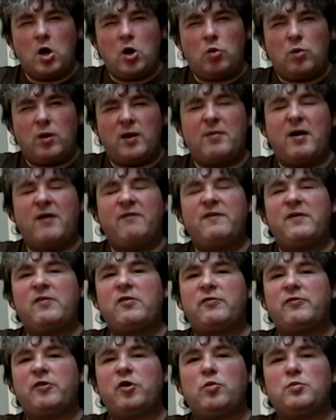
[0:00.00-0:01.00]
One of my
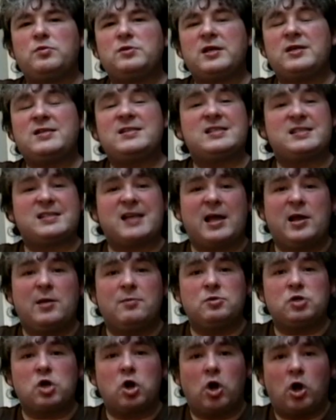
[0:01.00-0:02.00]
favourite films is
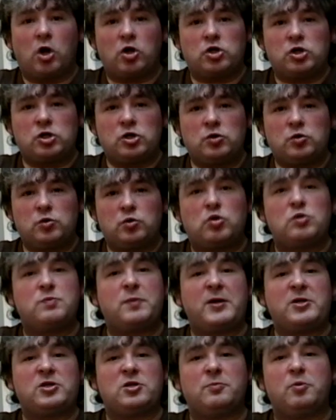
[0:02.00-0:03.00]
Salem's Lot, which was
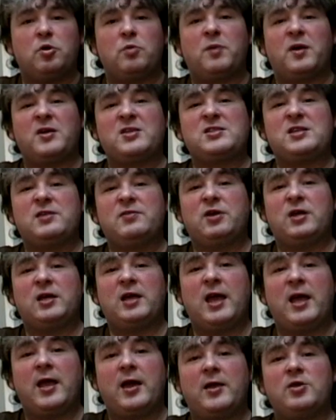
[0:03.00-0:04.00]
based on a book by Stephen
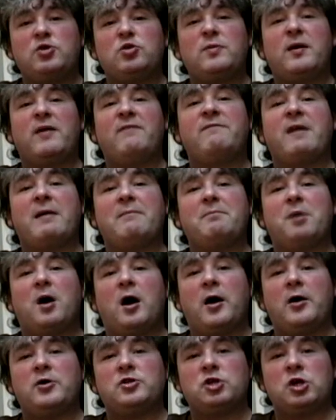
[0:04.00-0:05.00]
King. It's all about
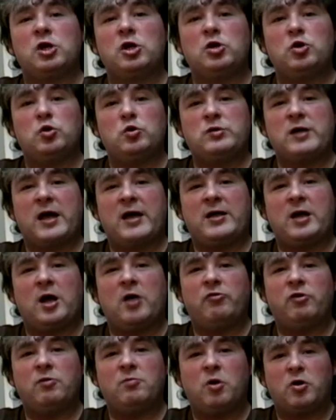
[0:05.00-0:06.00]
vampires who take
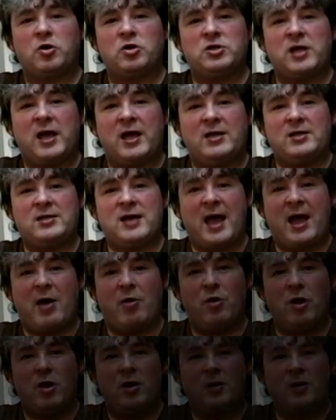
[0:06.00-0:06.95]
over a modern day town.